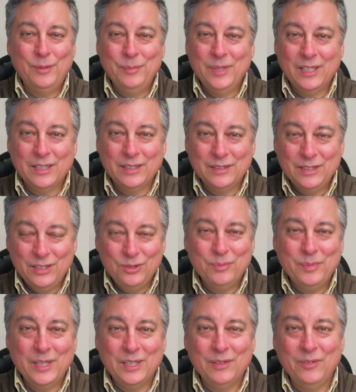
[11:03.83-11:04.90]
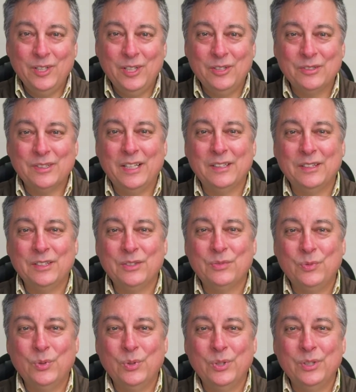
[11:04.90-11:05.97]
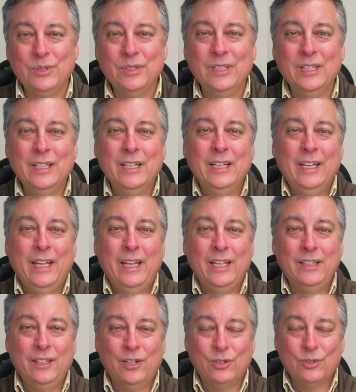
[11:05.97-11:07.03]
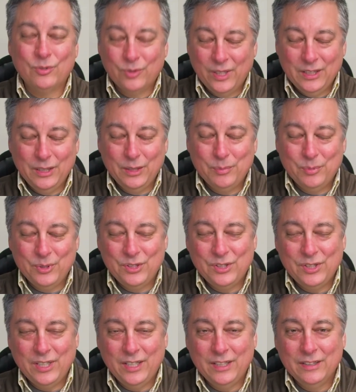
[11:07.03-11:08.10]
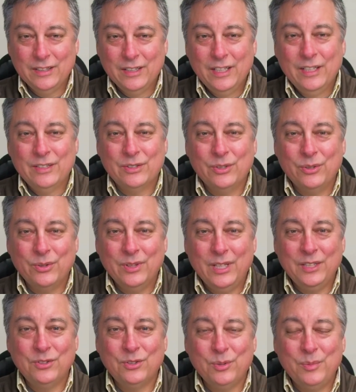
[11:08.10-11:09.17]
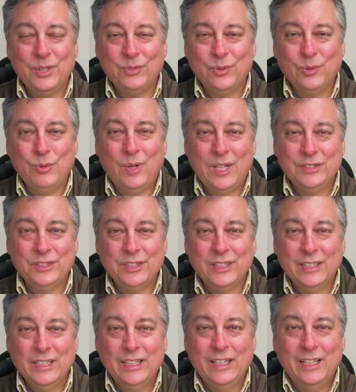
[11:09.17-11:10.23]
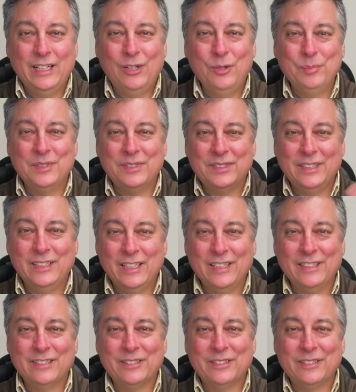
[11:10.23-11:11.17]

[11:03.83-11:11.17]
me to continue making videos like this for you, and they are greatly appreciated. So thanks so much for watching, and I hope to see you again